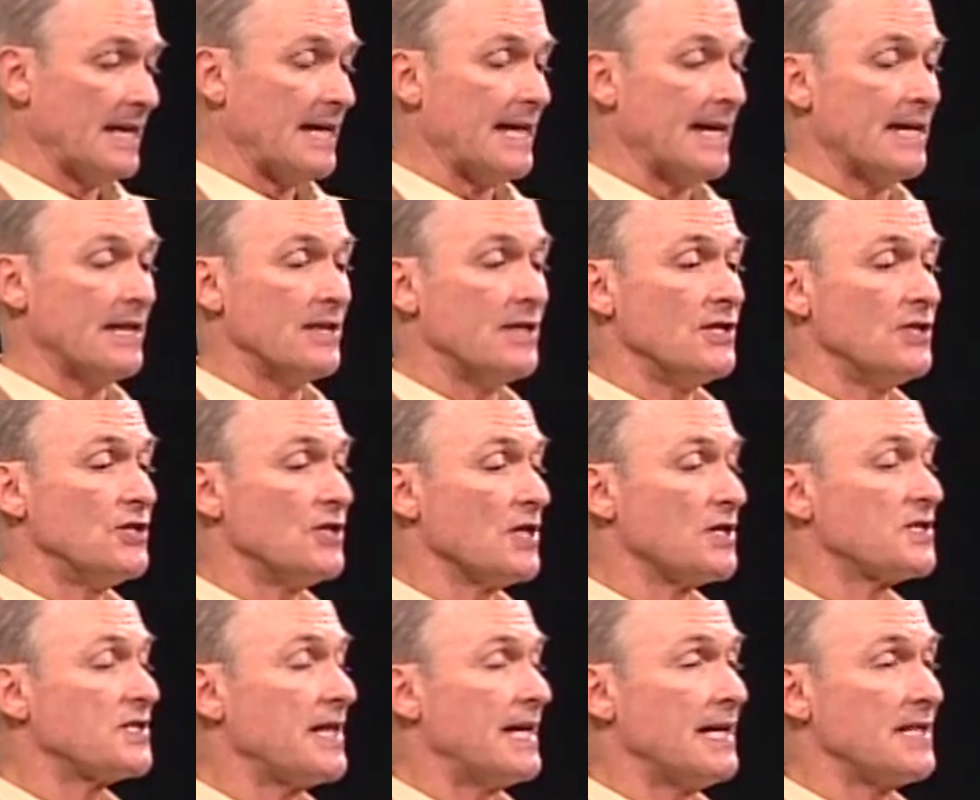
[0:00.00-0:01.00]
And
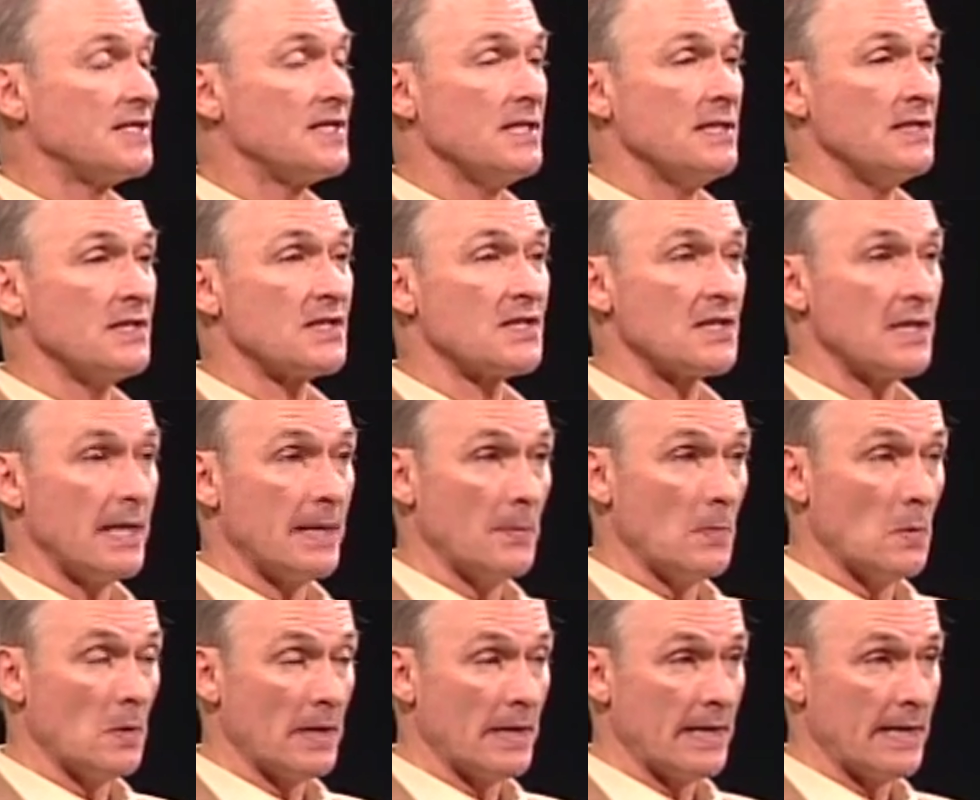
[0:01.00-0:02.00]
just as in the same
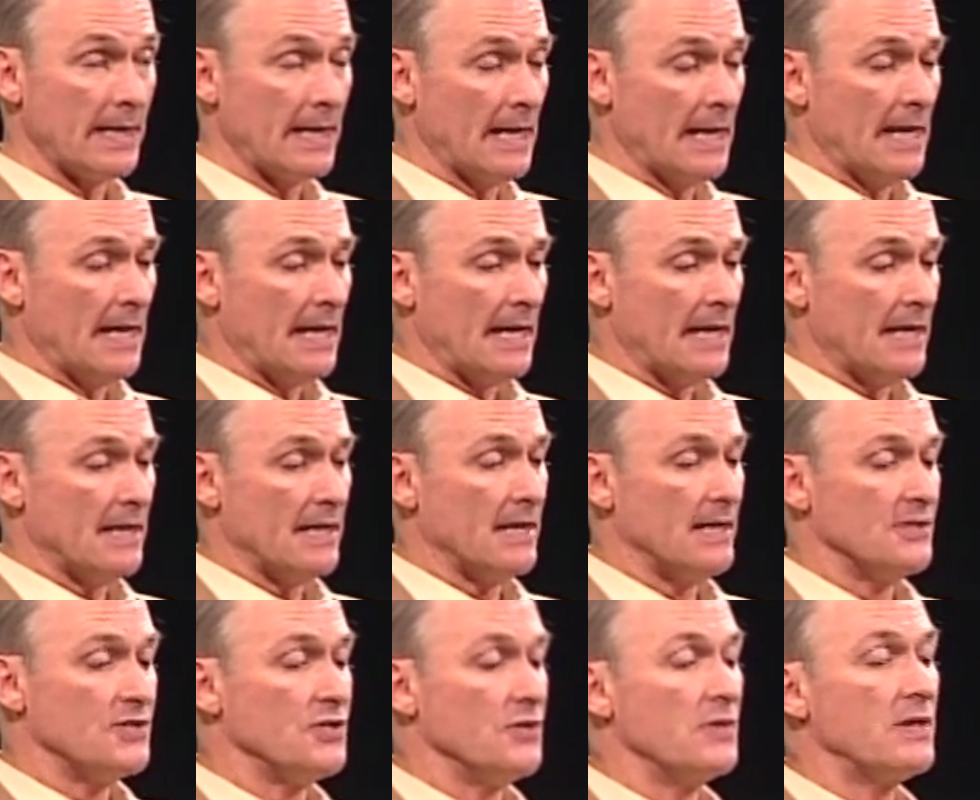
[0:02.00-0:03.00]
way
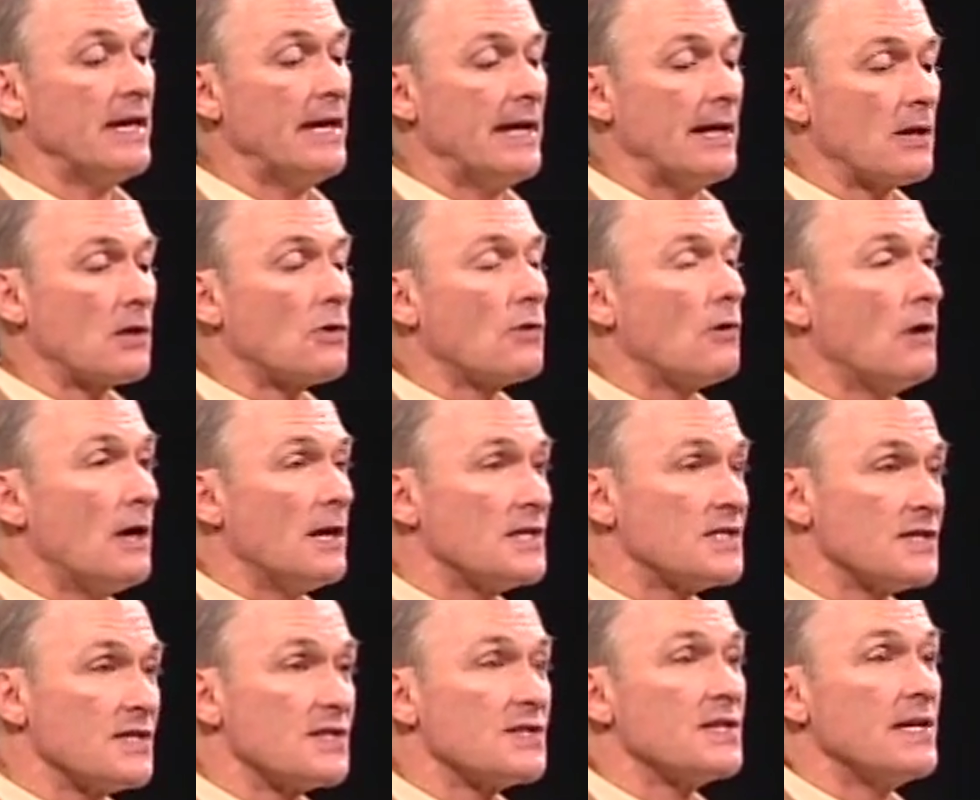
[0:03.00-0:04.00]
as you can't cross
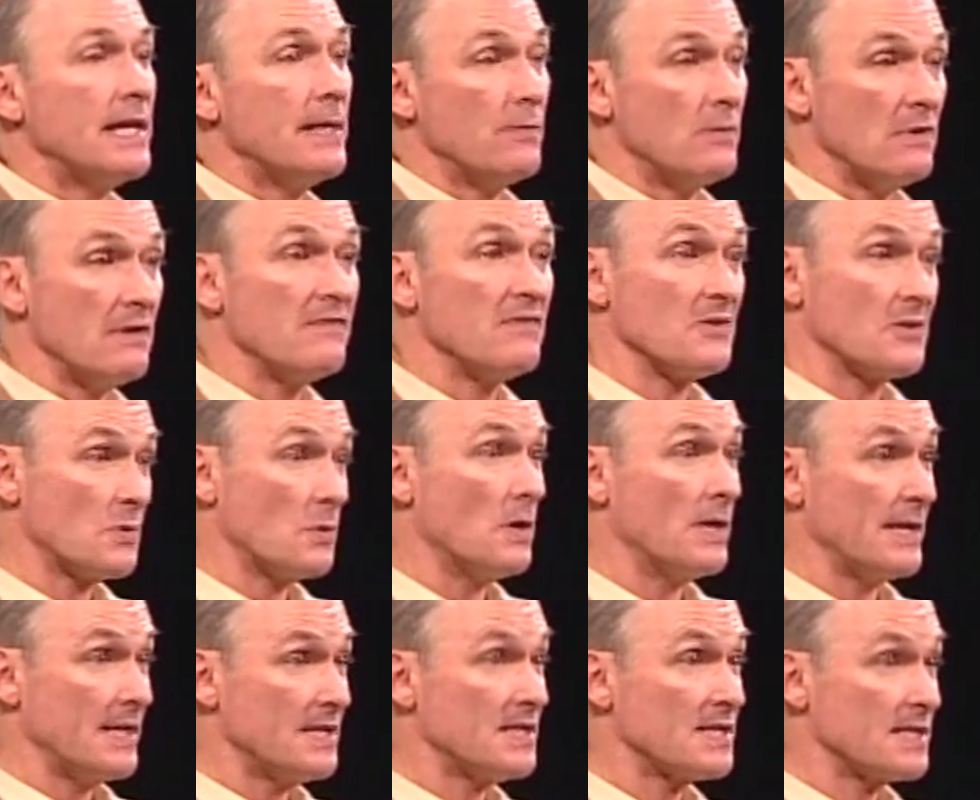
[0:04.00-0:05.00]
the same river
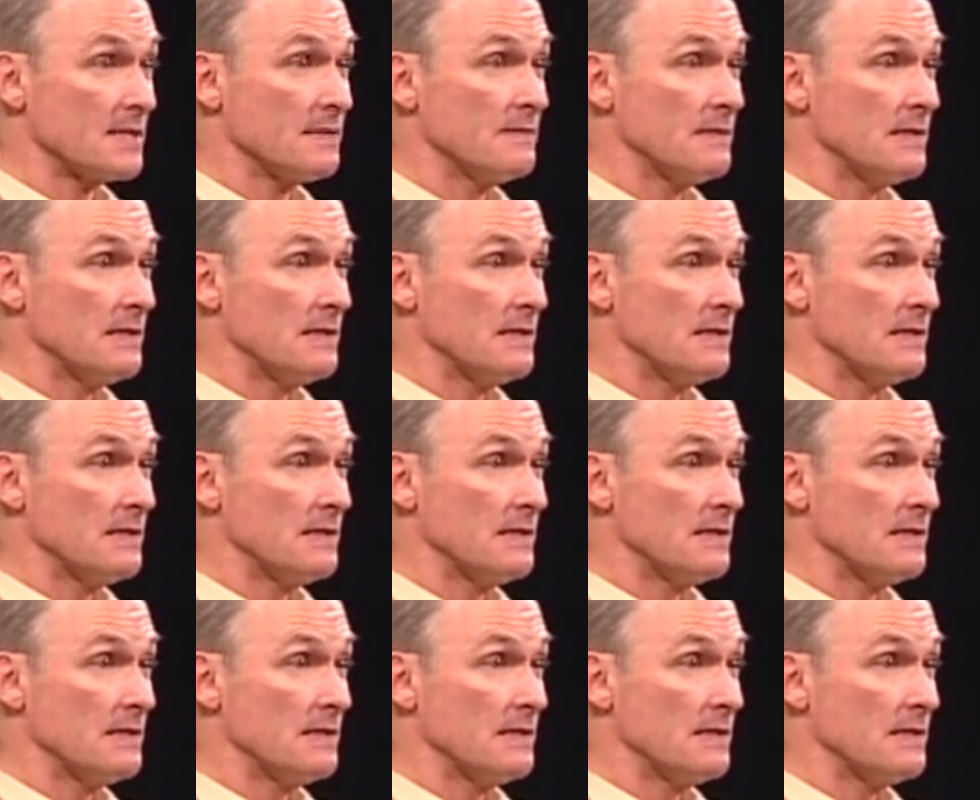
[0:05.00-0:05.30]
twice,